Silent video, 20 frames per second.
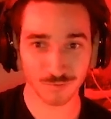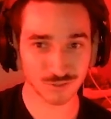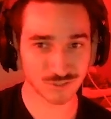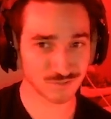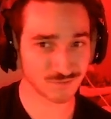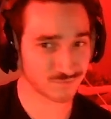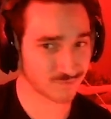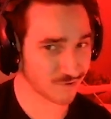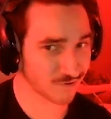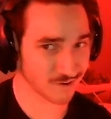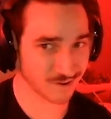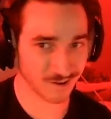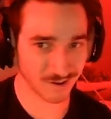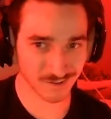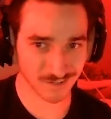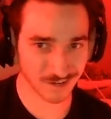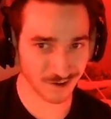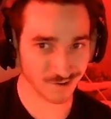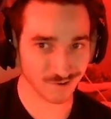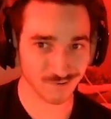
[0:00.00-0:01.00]
which is very
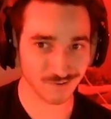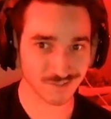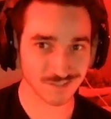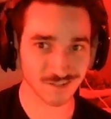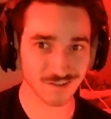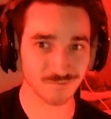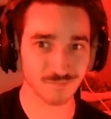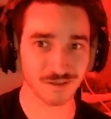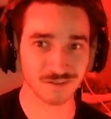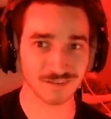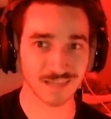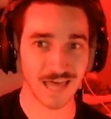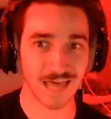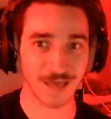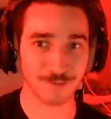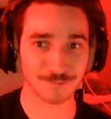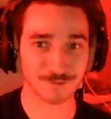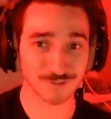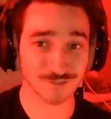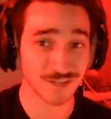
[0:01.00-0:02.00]
uncharacteristic of me in
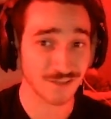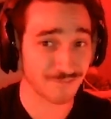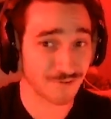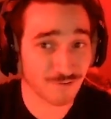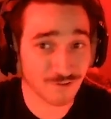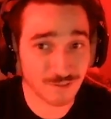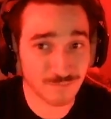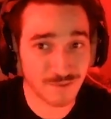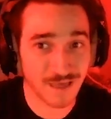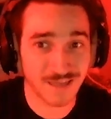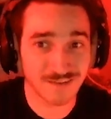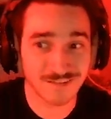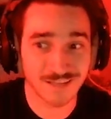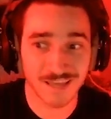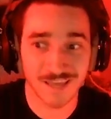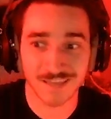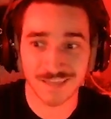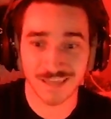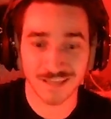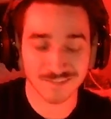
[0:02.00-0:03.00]
labs. I was just having a really bad
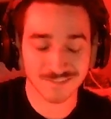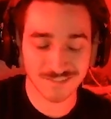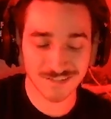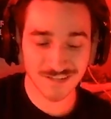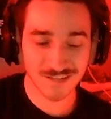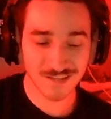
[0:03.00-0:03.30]
day, I guess.